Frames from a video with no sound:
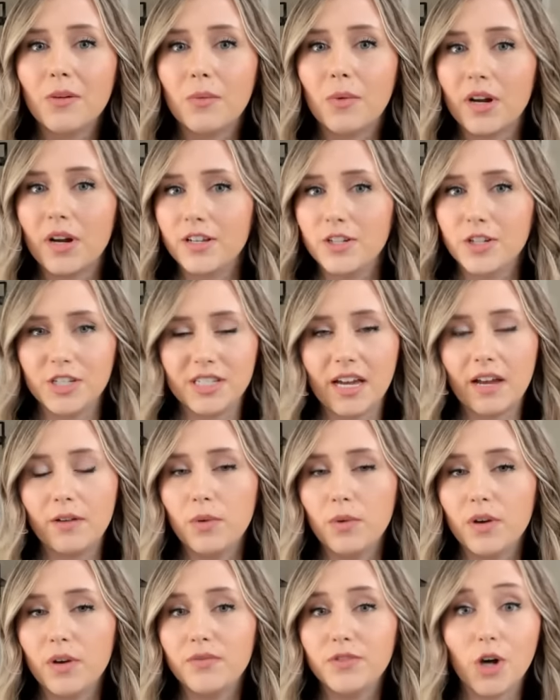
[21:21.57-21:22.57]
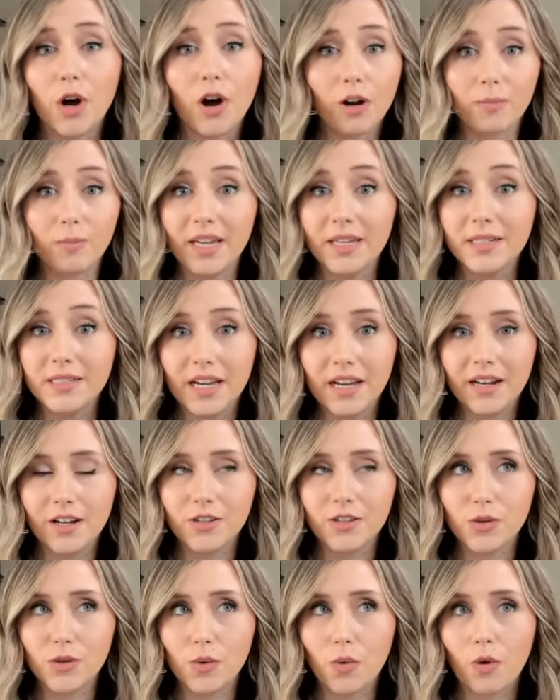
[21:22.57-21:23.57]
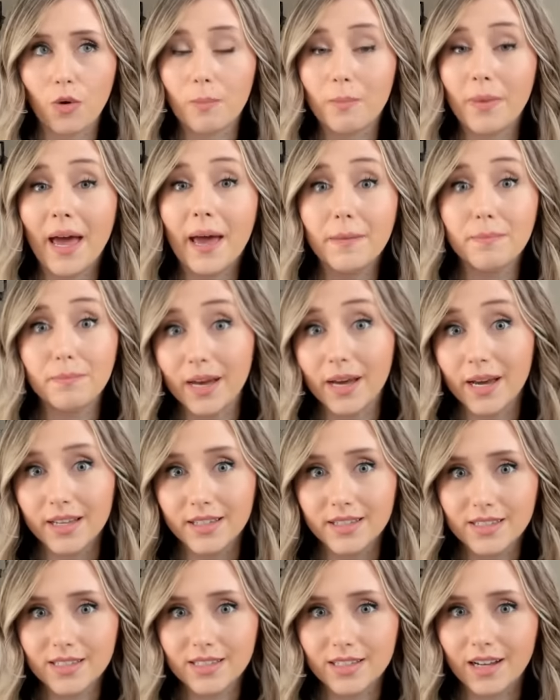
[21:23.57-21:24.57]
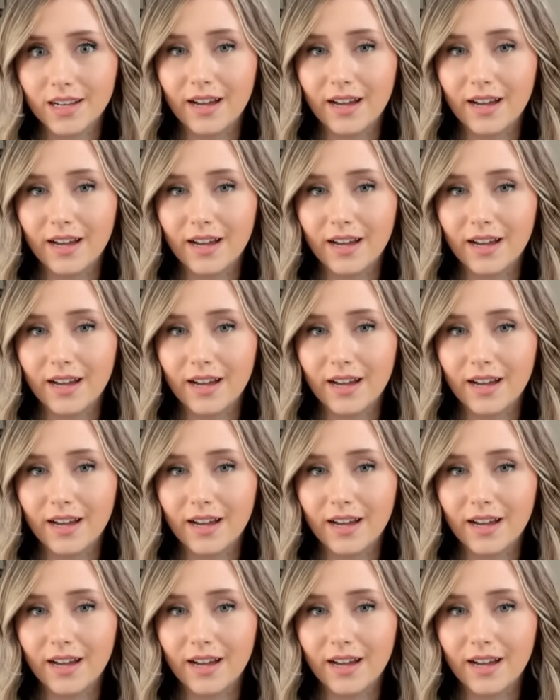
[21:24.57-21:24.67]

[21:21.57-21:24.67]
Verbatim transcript: what I just said with dog bandanas or pet beds.